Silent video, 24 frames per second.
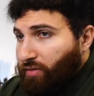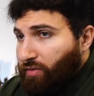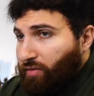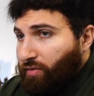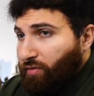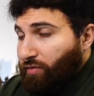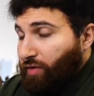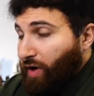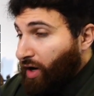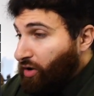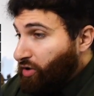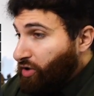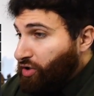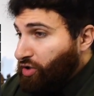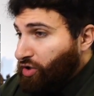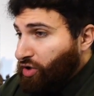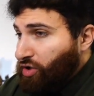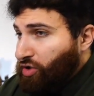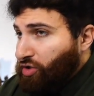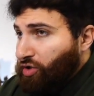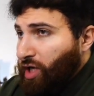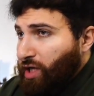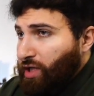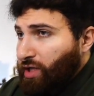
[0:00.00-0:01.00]
very
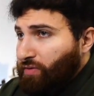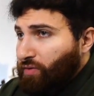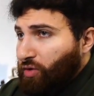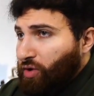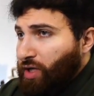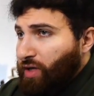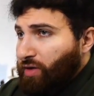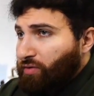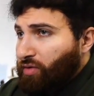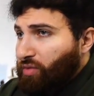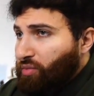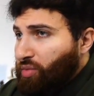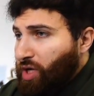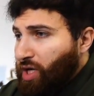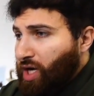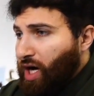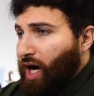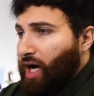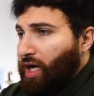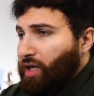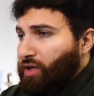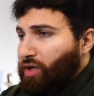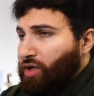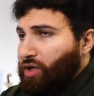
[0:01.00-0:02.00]
successful even
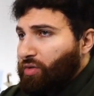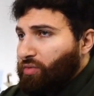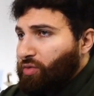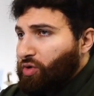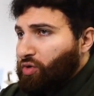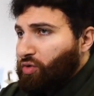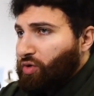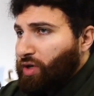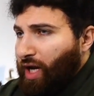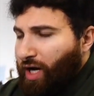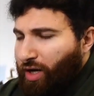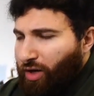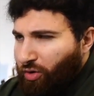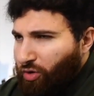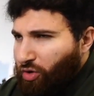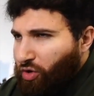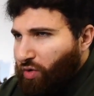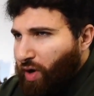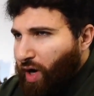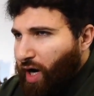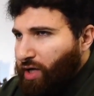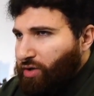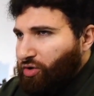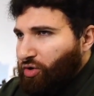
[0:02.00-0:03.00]
beyond the community. I know you
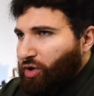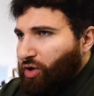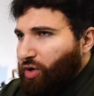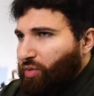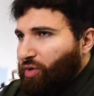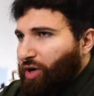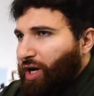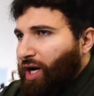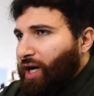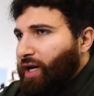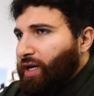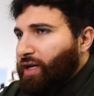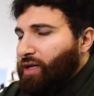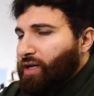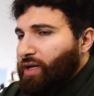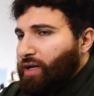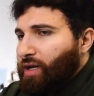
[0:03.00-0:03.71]
guys are going to buy it.